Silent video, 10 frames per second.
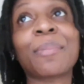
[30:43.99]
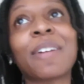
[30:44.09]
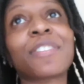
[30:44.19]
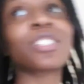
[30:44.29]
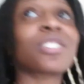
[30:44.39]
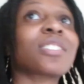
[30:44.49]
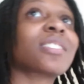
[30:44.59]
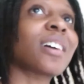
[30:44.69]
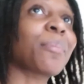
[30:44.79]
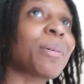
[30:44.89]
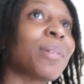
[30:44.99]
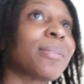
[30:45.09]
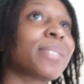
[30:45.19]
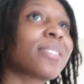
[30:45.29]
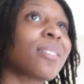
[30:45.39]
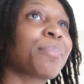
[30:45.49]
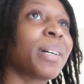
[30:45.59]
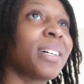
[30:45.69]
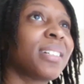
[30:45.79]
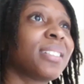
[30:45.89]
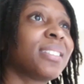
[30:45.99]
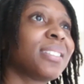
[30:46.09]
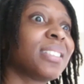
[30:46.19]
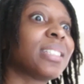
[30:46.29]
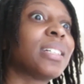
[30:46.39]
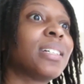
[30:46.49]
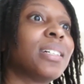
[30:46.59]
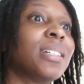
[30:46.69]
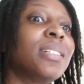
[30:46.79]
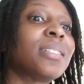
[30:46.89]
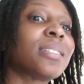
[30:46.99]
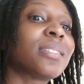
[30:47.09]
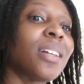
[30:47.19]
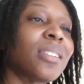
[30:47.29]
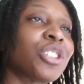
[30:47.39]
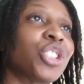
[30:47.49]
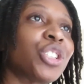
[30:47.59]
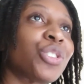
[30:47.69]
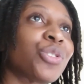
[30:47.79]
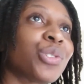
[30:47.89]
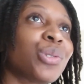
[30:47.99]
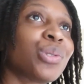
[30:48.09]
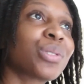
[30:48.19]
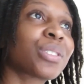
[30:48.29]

I'm gonna have to stop. I'll probably stop by Dollar General.